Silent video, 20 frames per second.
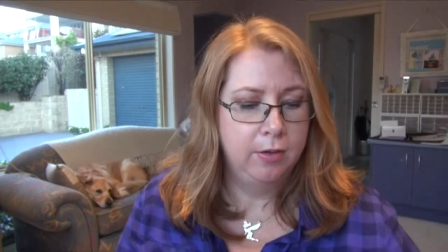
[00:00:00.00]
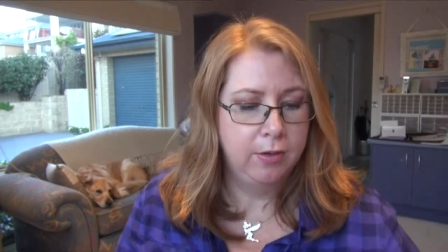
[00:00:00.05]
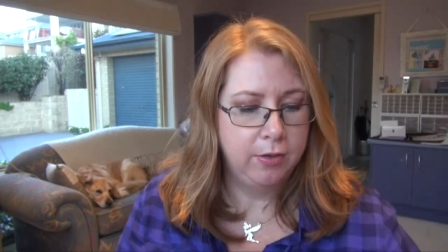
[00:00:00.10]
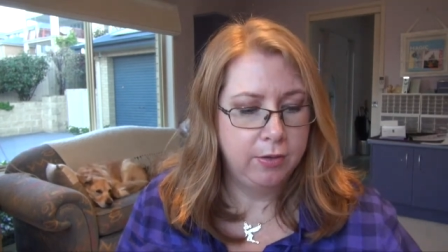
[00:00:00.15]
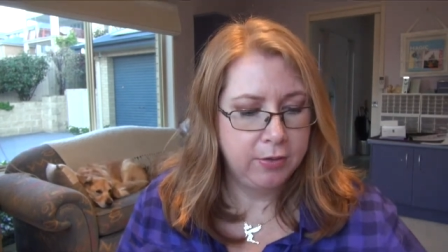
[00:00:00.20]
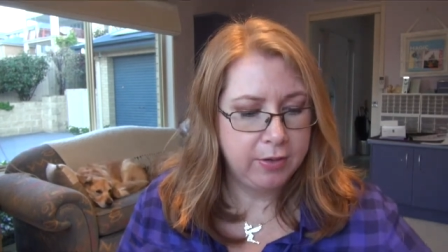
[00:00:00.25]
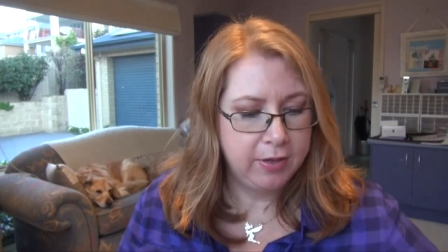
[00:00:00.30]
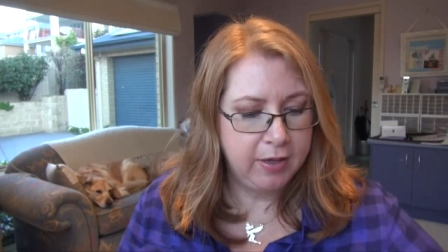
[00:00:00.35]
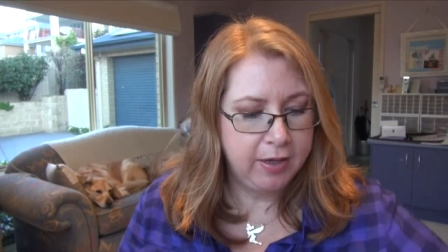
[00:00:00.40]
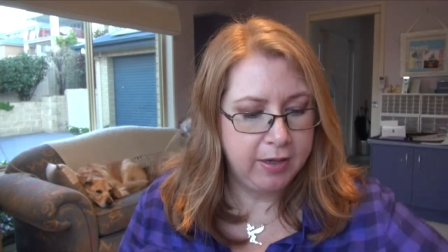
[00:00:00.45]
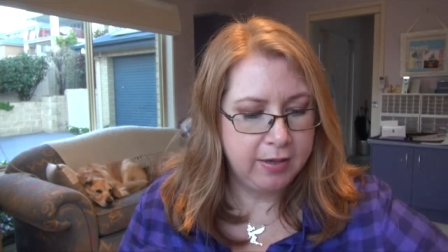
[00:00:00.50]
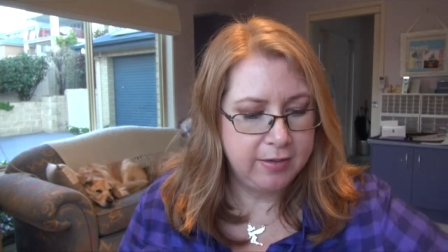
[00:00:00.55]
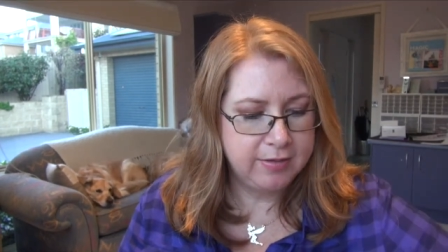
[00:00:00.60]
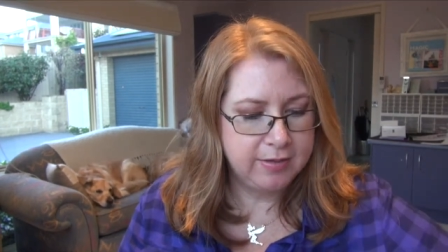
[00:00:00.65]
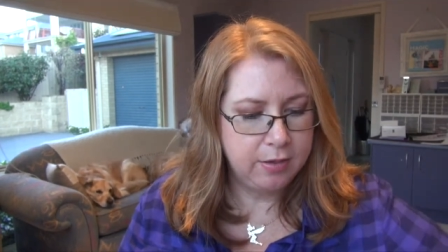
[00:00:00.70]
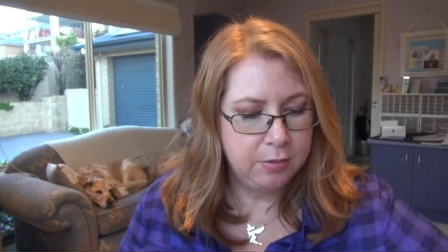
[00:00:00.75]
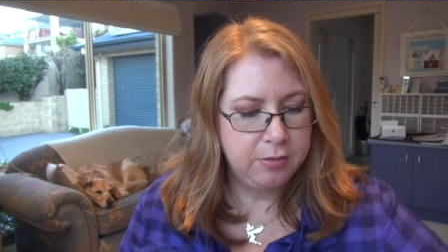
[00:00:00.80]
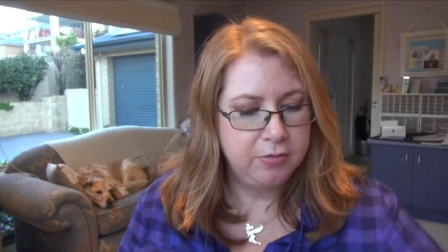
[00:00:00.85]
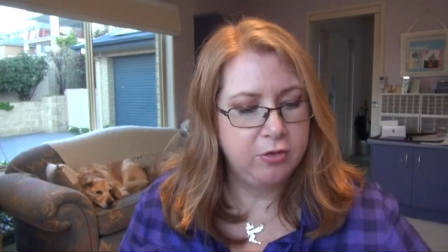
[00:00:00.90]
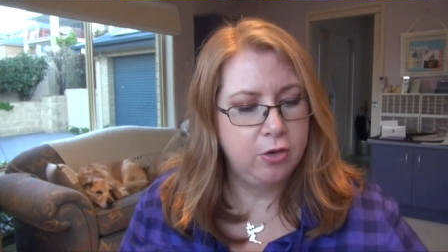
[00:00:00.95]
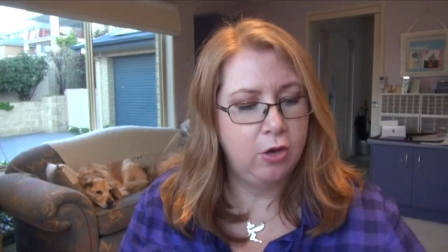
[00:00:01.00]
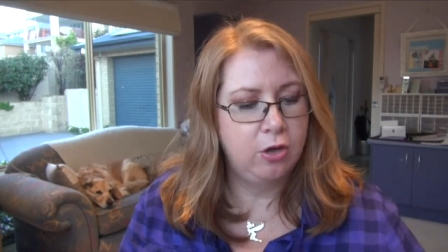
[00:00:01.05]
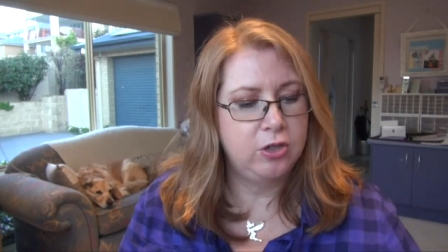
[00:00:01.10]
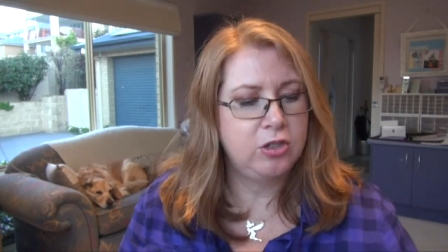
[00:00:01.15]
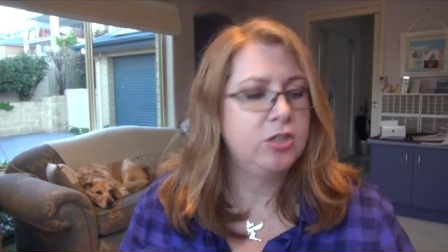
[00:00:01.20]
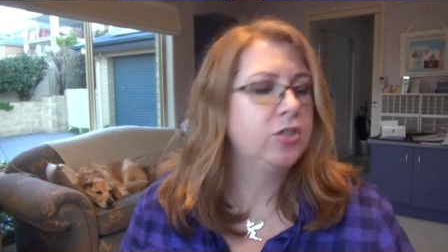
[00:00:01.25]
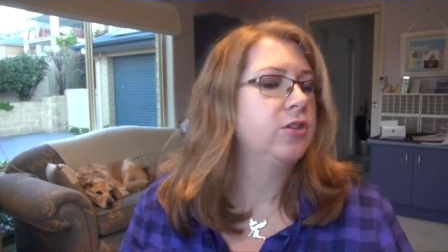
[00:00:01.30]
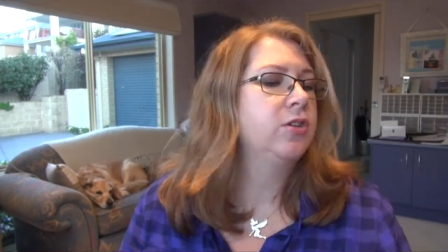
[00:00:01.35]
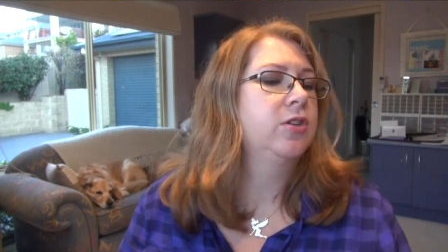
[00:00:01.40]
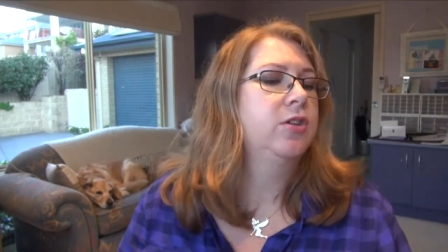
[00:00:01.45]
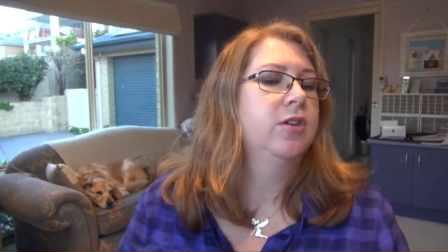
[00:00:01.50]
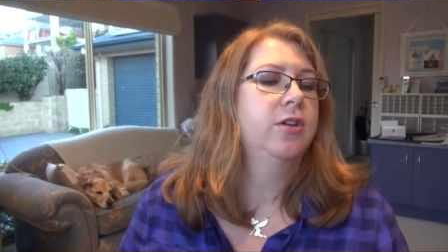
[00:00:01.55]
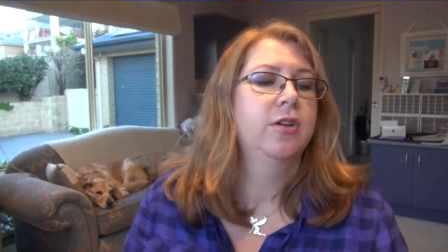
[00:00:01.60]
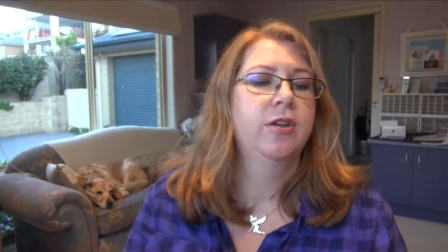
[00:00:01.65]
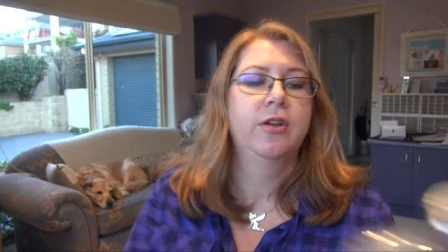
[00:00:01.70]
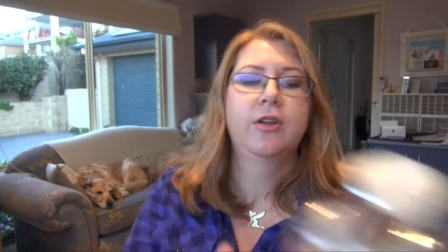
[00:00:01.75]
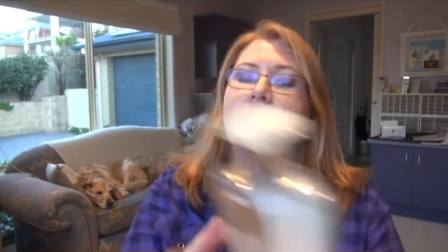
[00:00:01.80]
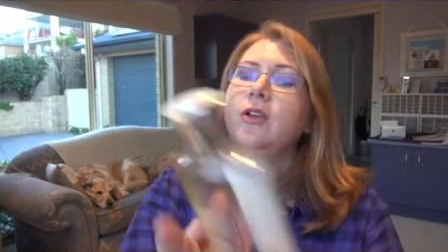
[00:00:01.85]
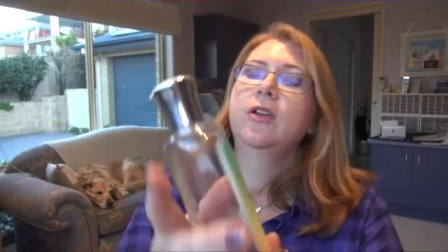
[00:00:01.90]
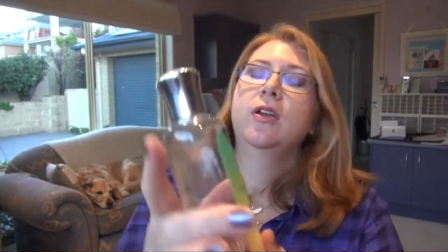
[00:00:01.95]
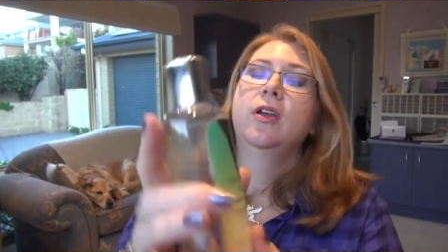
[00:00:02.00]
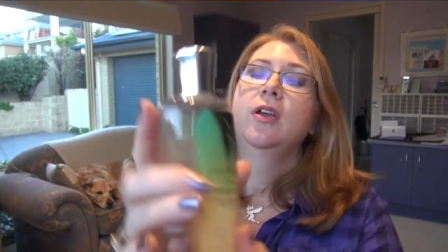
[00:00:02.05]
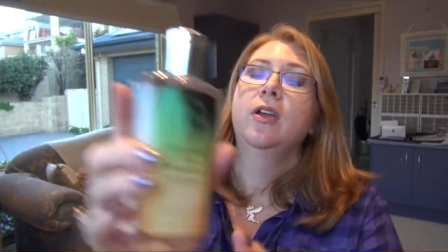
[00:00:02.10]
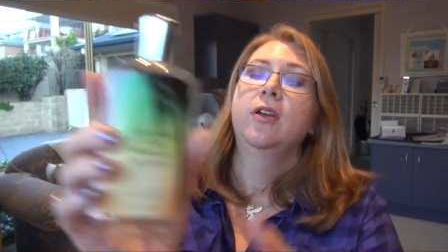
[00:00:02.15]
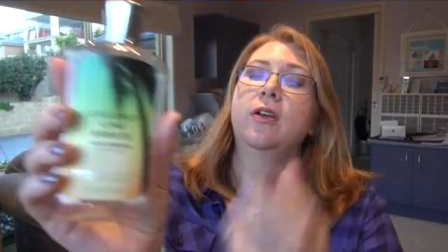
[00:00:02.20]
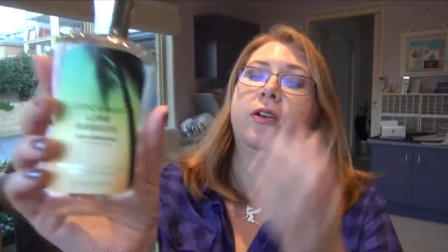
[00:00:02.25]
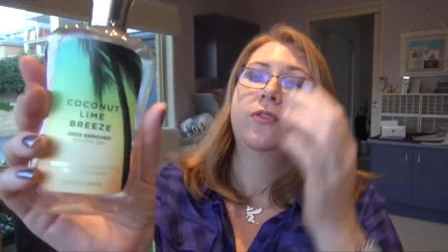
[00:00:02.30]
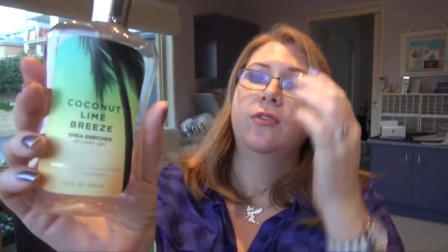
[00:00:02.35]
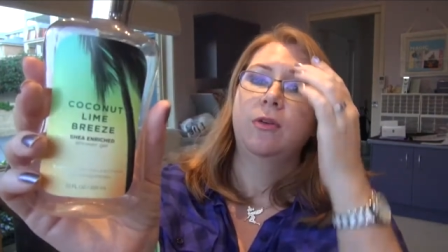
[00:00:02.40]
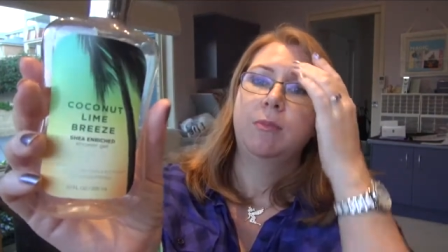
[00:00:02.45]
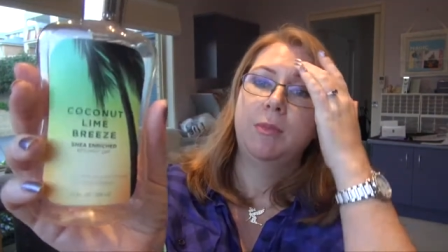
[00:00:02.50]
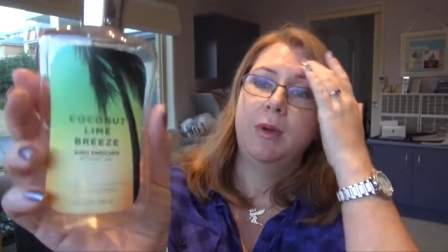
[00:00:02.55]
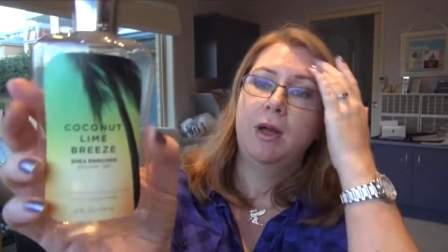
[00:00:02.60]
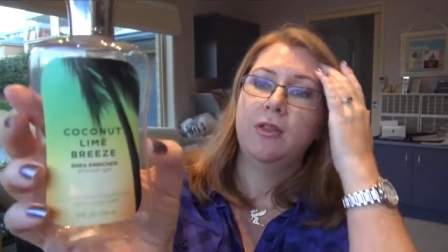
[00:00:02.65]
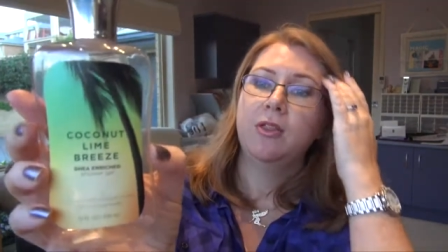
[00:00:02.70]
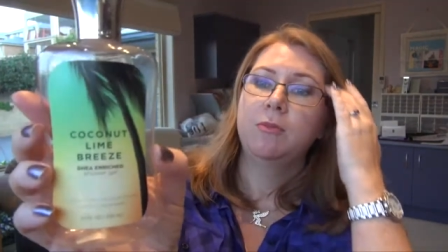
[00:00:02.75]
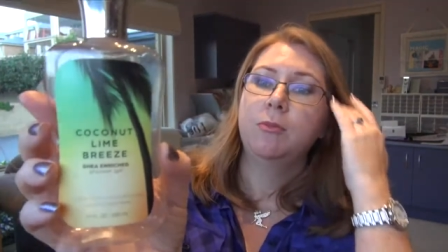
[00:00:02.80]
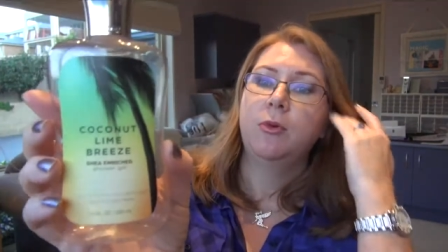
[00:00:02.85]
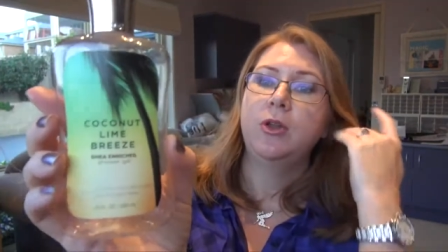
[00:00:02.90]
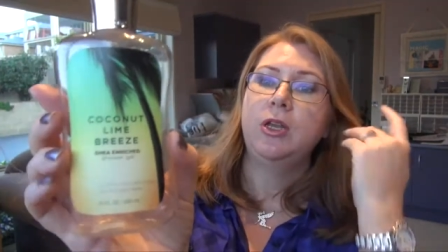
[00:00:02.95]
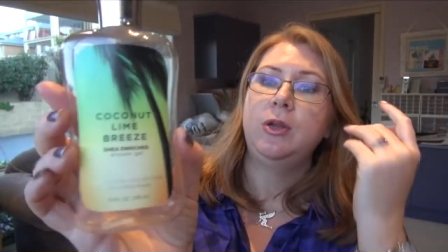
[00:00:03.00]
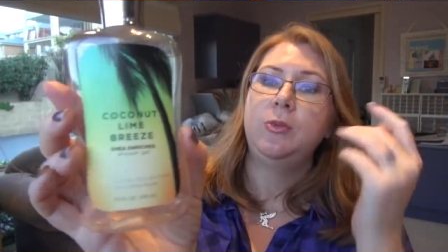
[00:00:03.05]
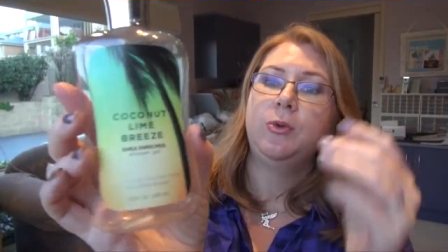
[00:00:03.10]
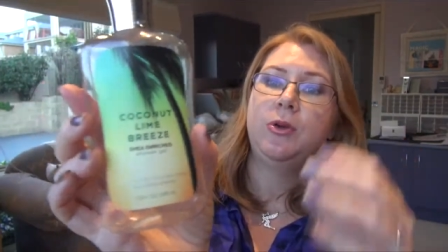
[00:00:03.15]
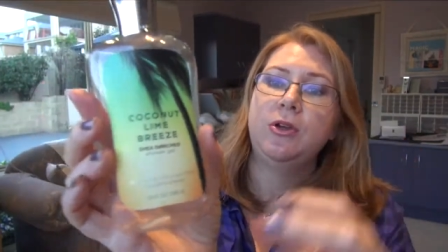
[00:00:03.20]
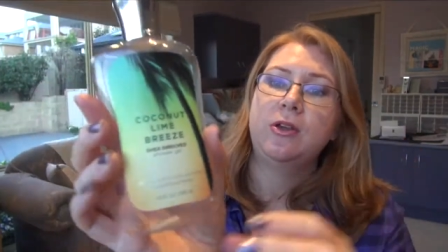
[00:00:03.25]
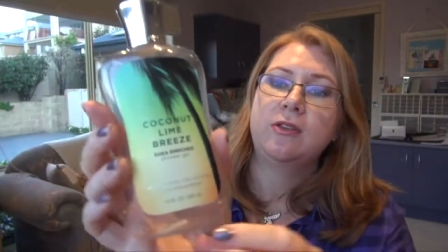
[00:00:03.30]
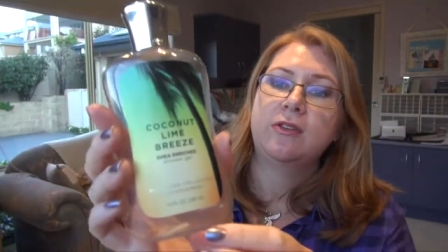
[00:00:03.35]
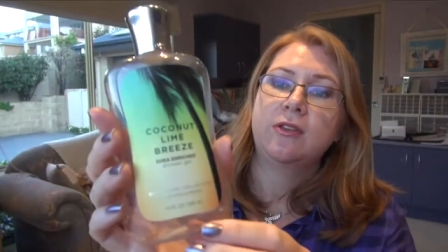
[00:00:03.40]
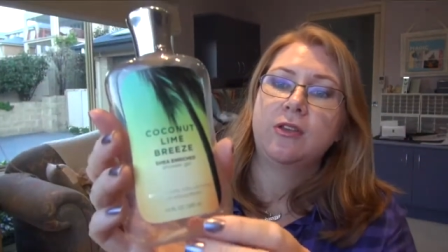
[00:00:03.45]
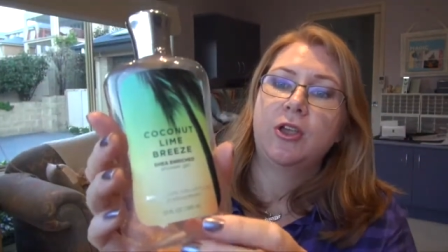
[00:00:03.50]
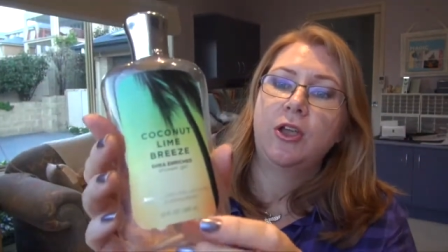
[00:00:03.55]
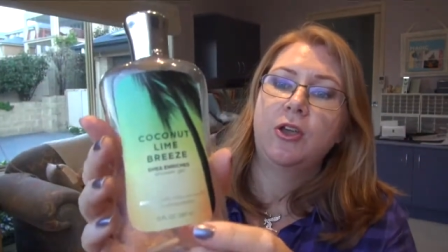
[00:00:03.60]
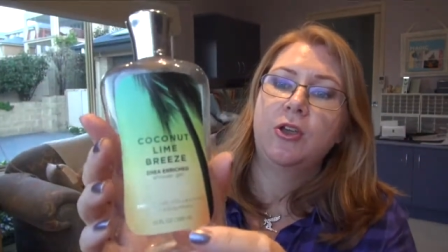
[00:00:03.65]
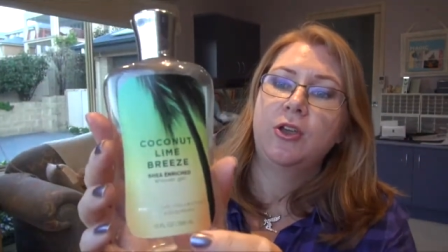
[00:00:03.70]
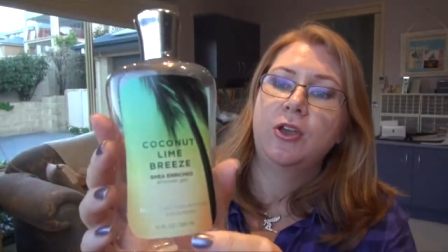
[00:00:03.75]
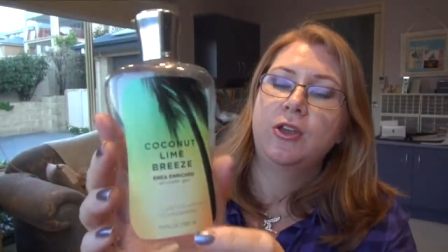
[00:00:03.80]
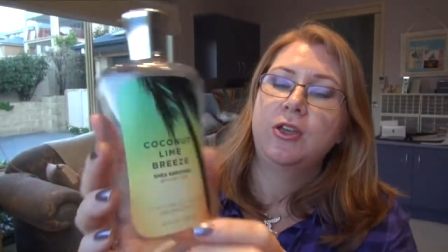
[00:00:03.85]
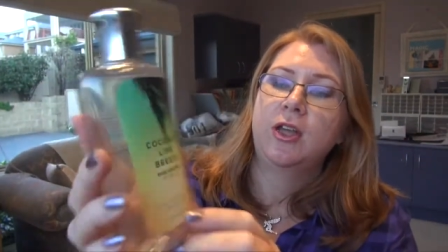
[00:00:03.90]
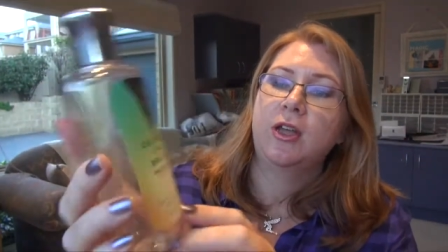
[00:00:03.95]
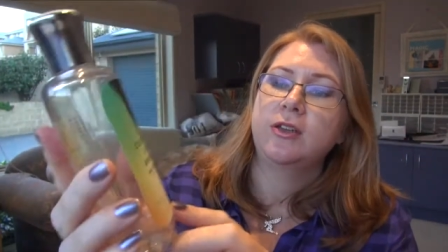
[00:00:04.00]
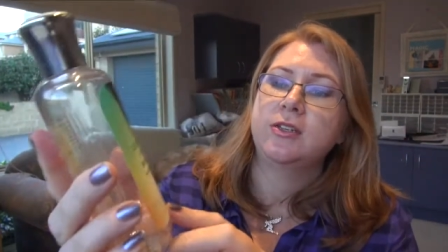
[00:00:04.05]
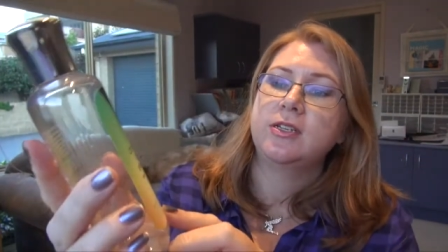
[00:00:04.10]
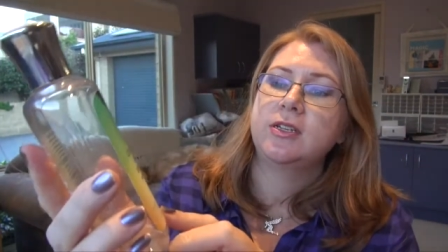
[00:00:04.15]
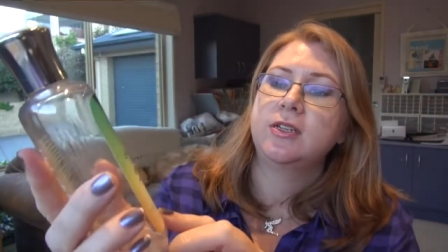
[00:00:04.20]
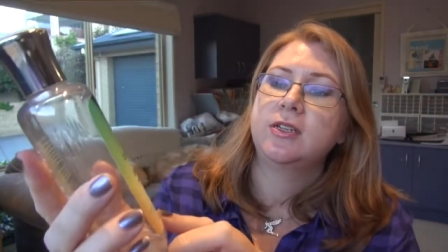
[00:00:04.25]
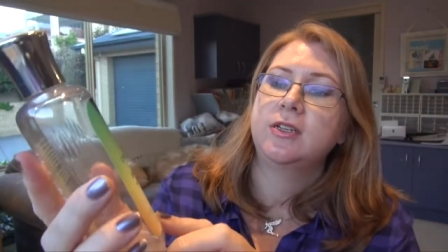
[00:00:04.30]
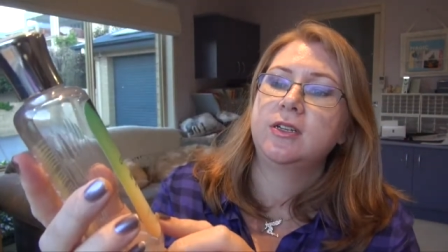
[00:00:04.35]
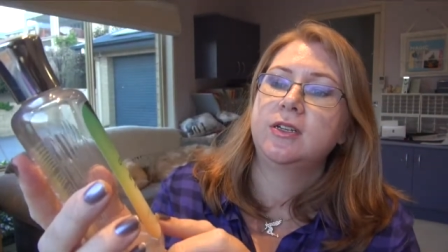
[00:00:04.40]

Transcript: Okay, so we've got from Bath & Body Works a coconut